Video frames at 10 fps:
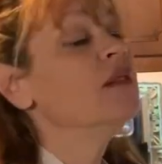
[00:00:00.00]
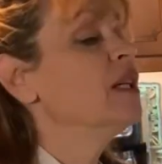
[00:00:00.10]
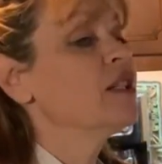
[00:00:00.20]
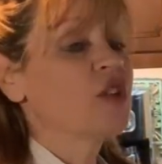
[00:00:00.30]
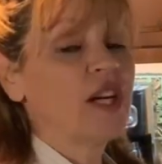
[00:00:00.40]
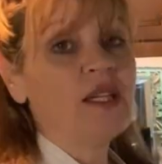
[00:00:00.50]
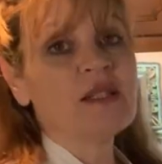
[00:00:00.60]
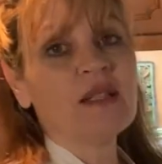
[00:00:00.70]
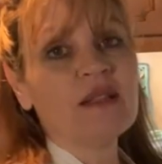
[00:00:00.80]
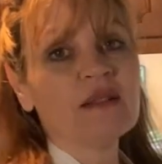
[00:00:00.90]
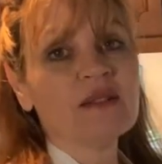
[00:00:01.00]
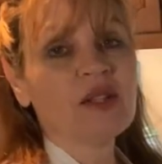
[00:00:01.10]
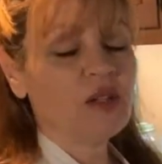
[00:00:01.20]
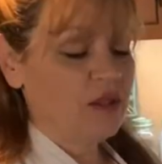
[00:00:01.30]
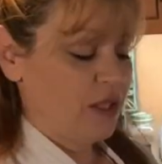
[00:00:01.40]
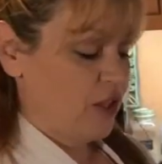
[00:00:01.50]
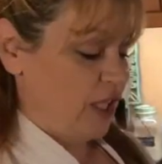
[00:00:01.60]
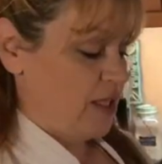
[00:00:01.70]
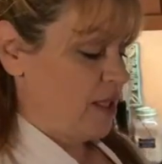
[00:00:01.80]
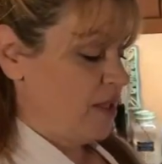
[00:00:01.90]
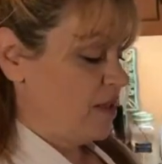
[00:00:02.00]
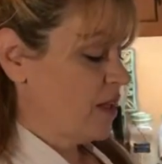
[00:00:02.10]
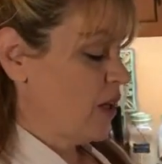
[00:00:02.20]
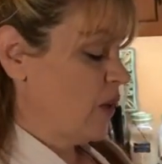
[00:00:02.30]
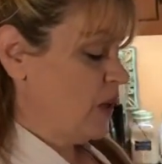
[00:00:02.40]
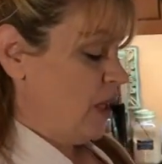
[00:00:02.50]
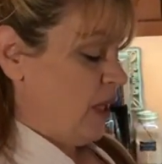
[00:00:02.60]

it's crazy, totally crazy. So,